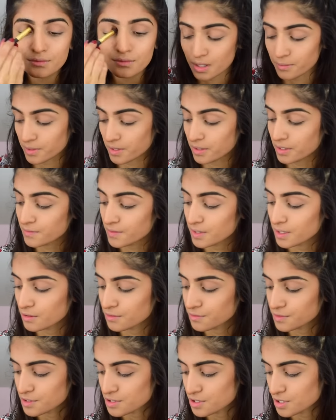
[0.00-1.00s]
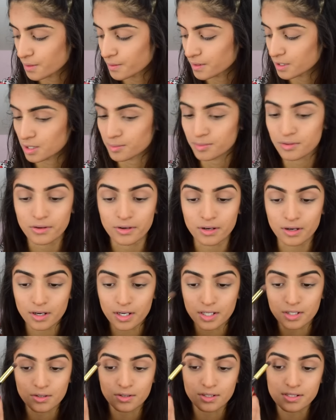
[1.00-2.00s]
I don't even know if it's showing up or
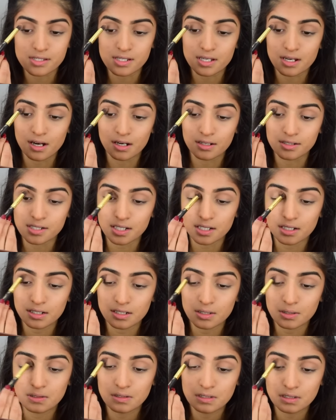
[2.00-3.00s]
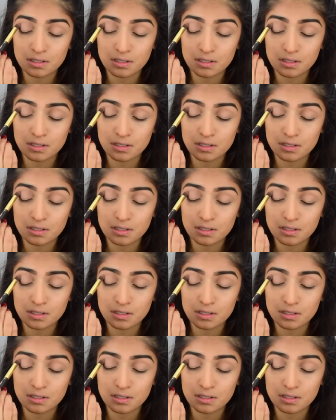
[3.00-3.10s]
not. I honestly can't tell.